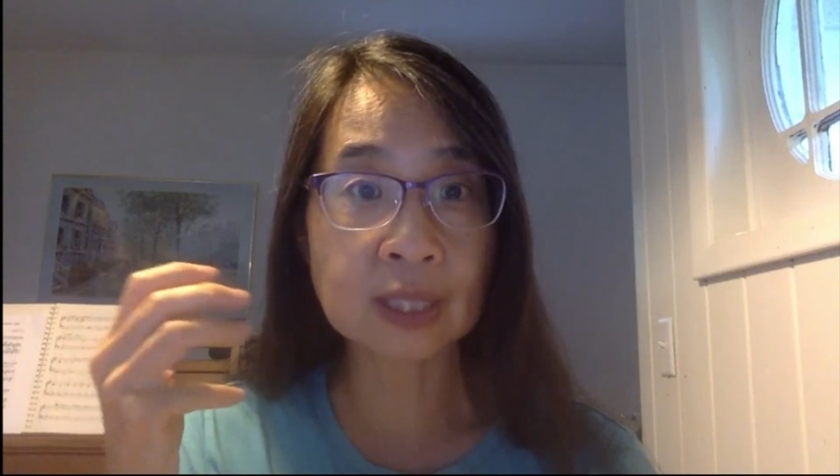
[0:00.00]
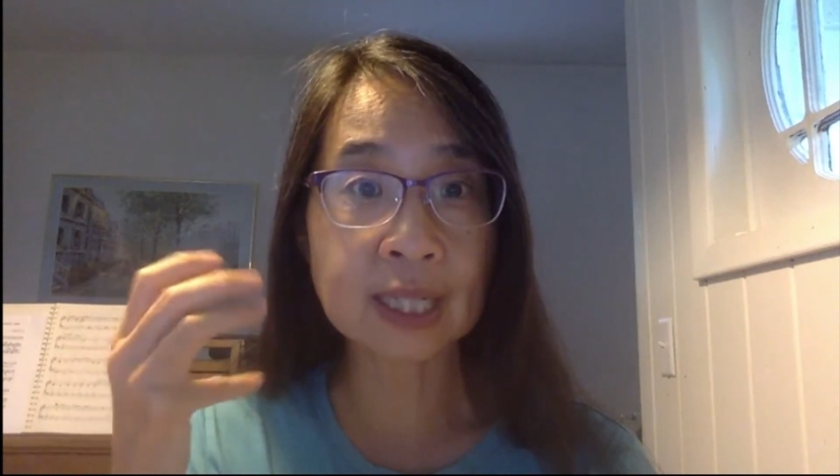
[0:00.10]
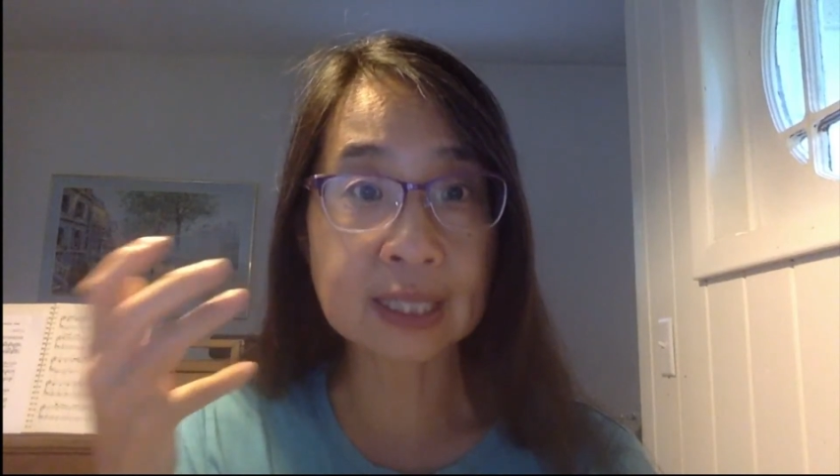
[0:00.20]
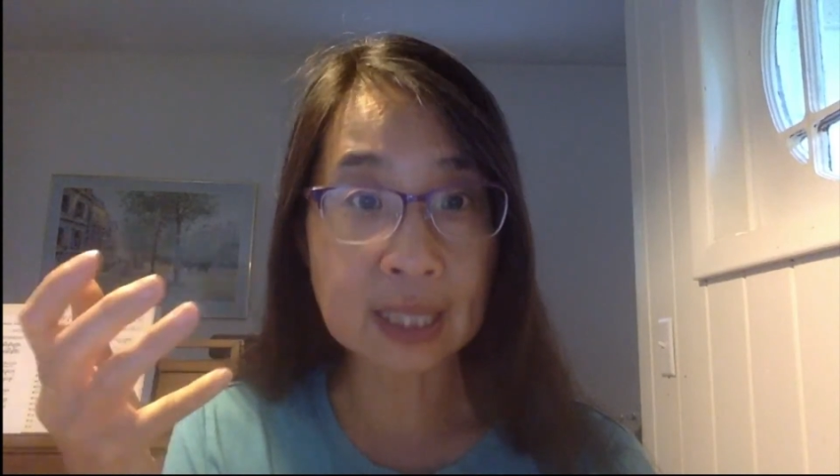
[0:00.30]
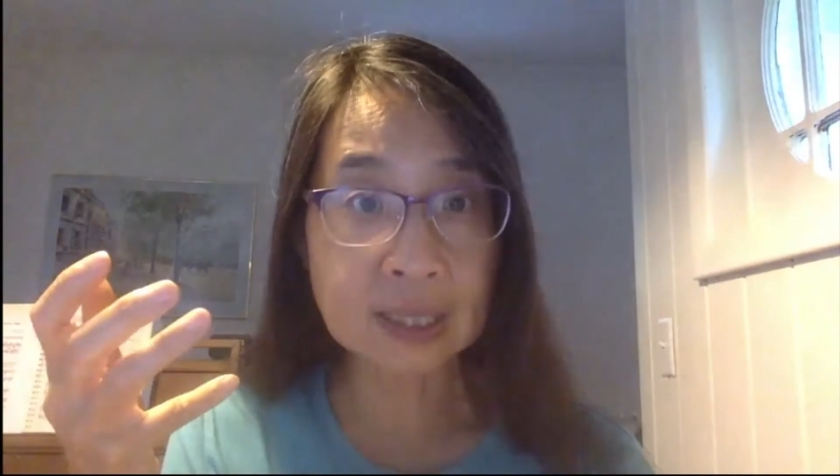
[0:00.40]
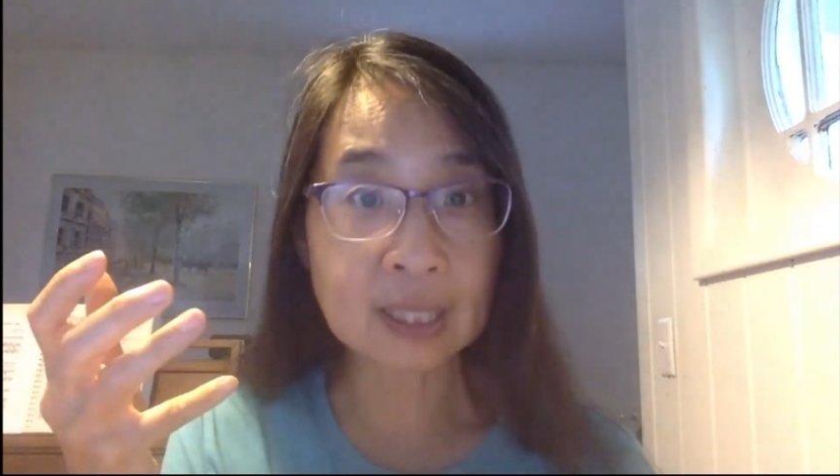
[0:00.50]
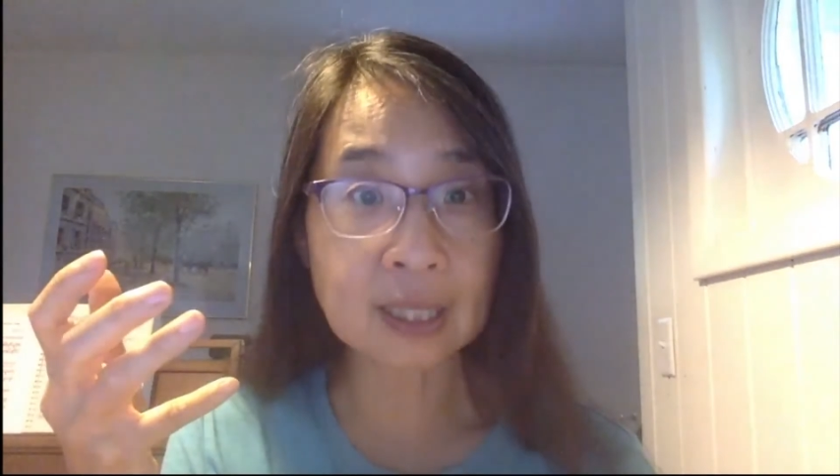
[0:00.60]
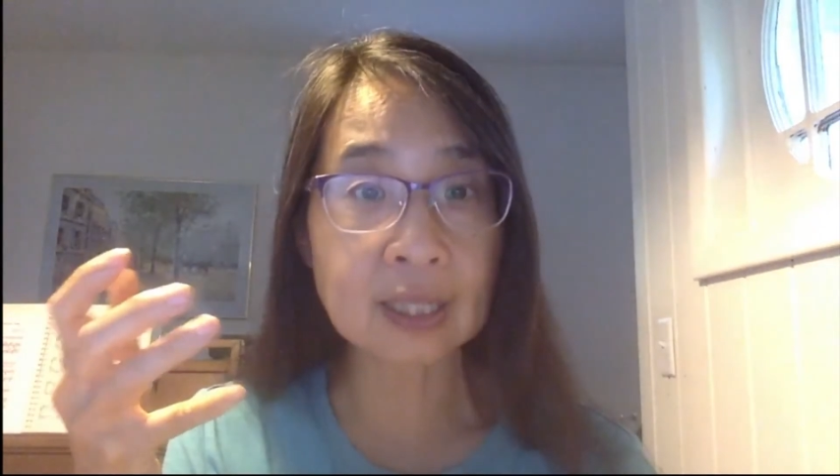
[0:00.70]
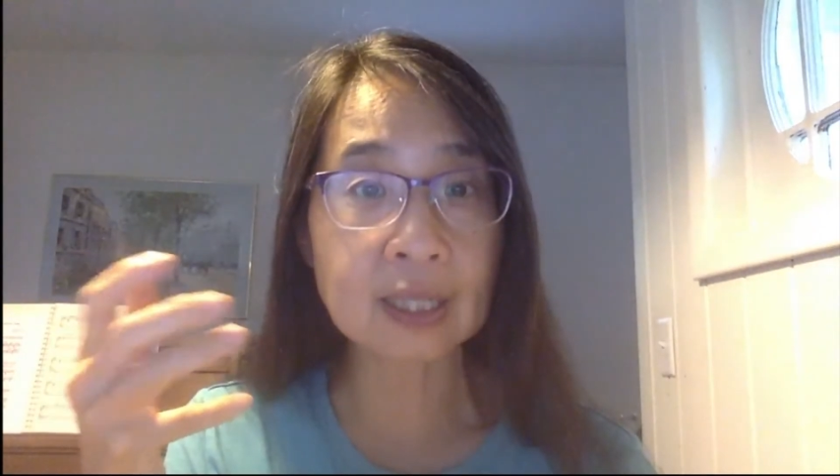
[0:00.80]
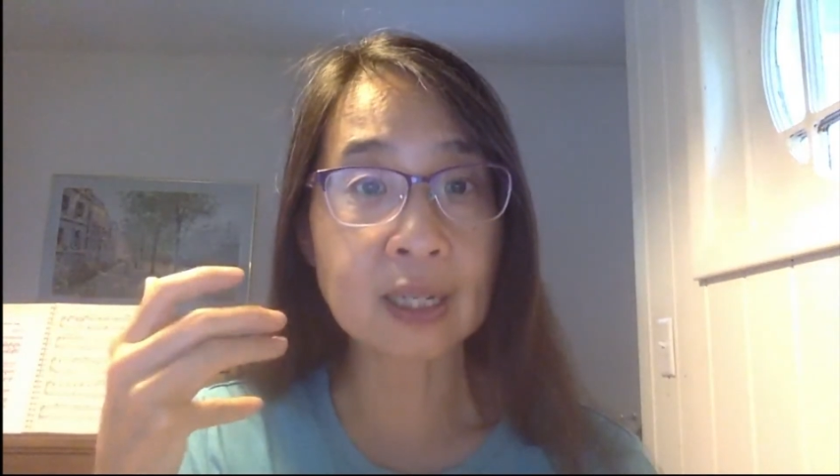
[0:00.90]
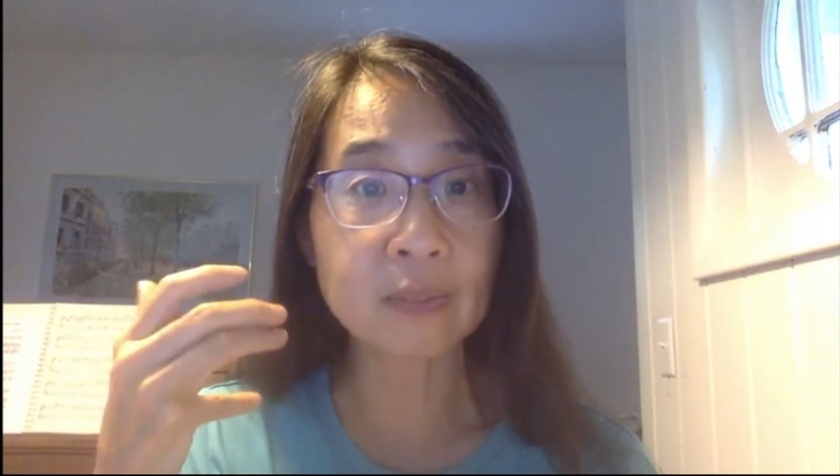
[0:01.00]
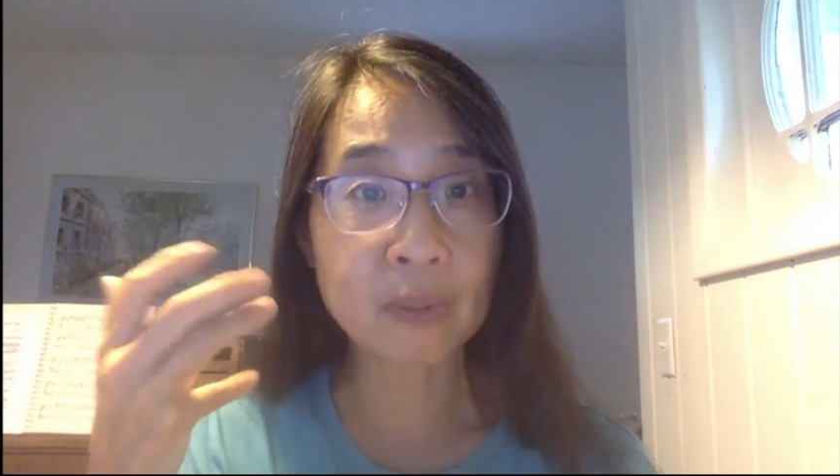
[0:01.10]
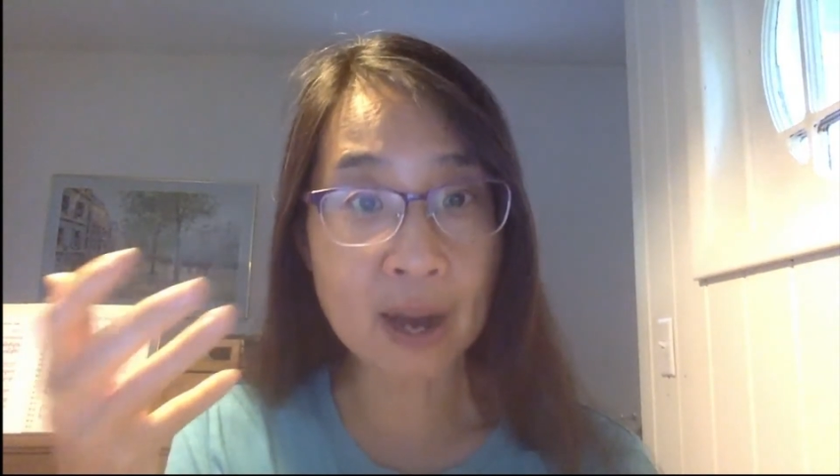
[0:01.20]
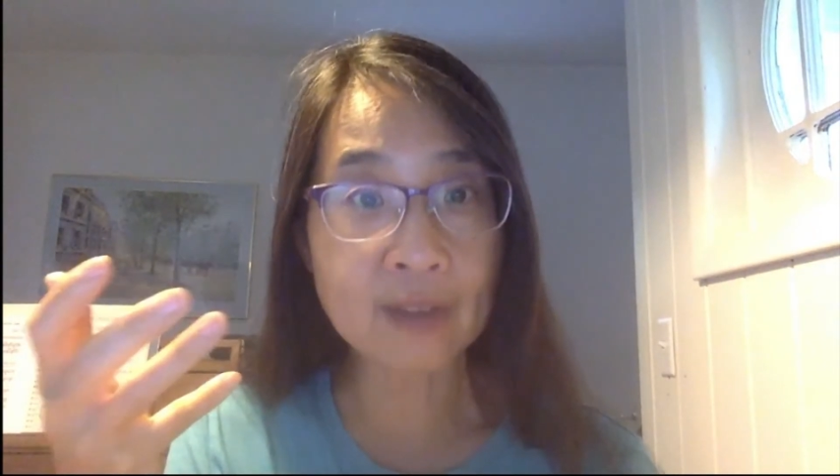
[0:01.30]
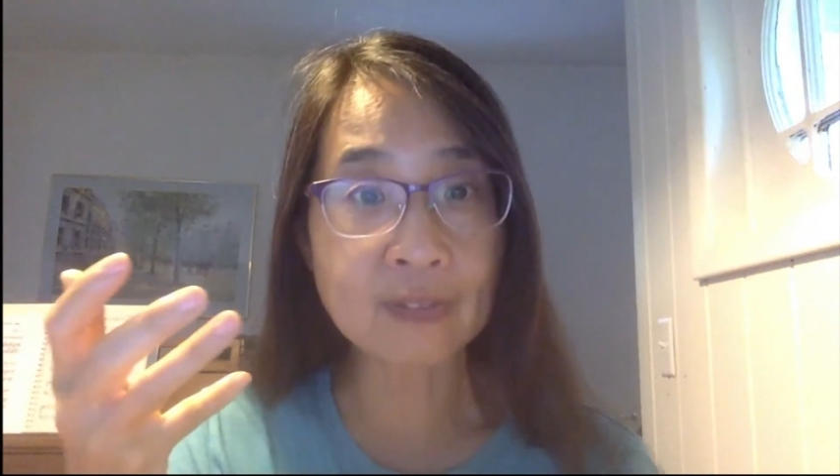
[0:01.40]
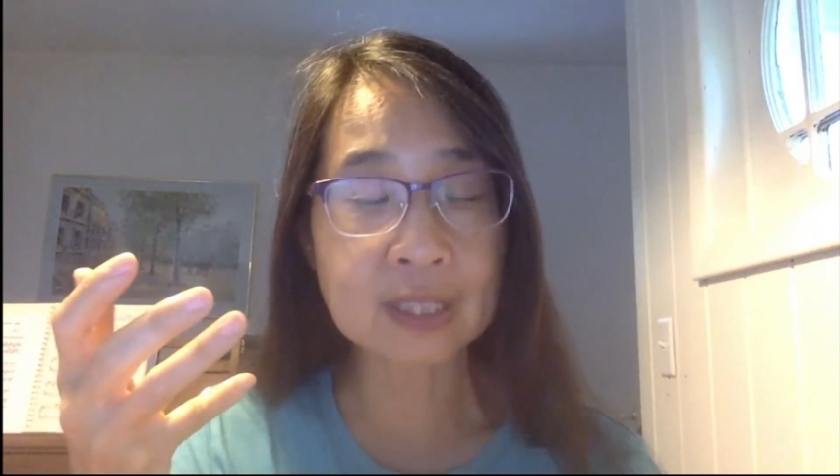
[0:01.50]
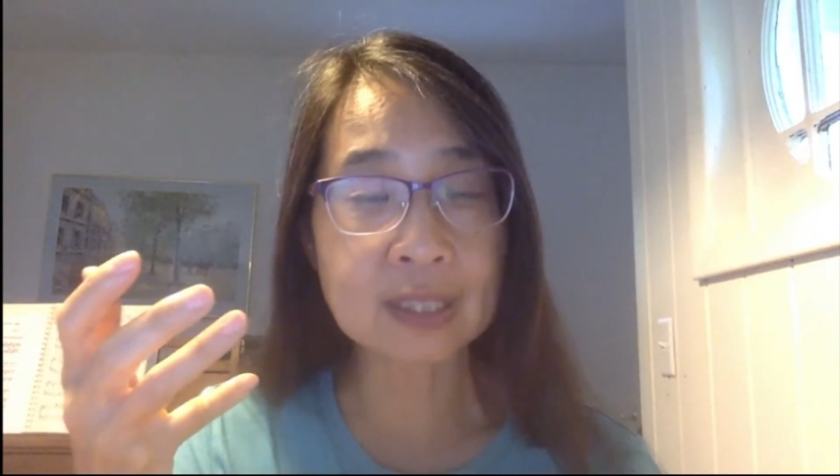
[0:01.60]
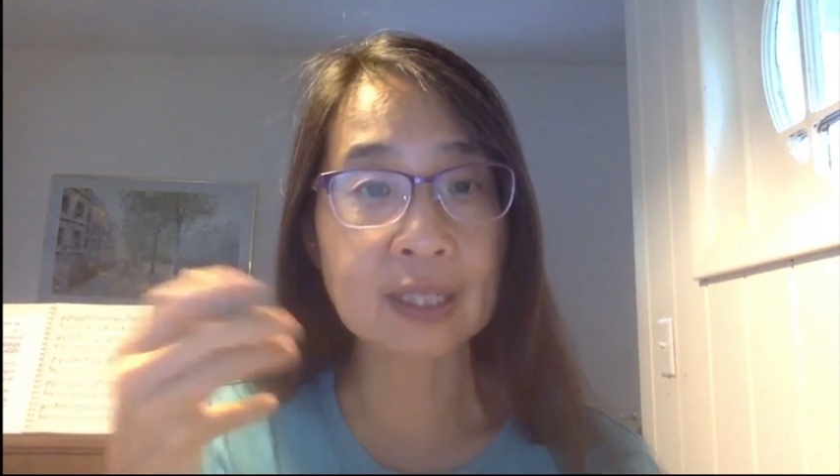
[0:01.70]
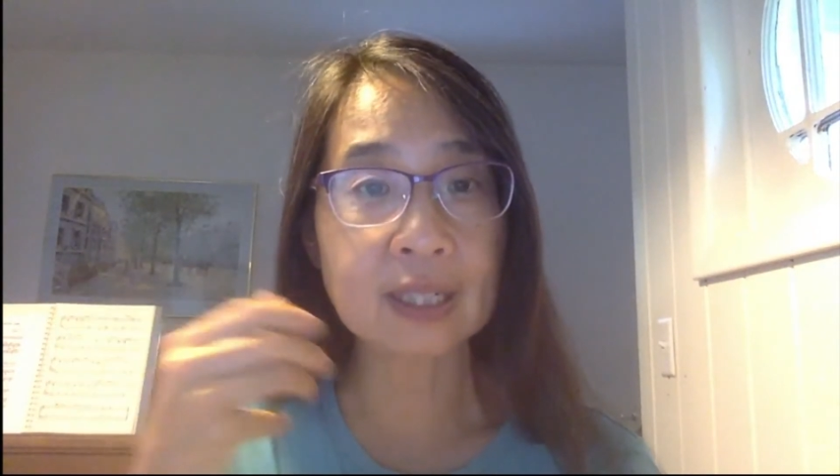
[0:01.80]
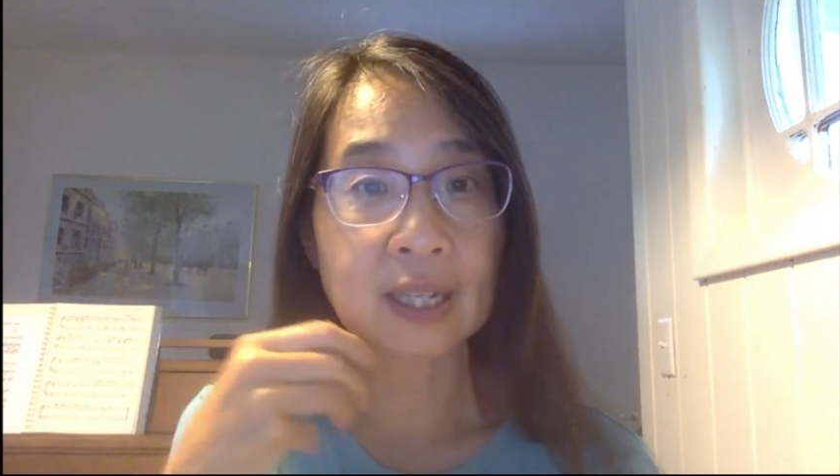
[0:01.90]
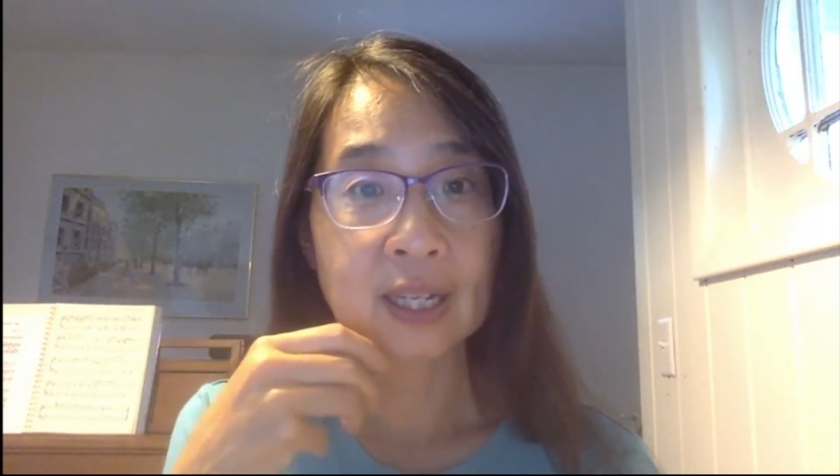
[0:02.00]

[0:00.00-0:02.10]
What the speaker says: identity and privacy,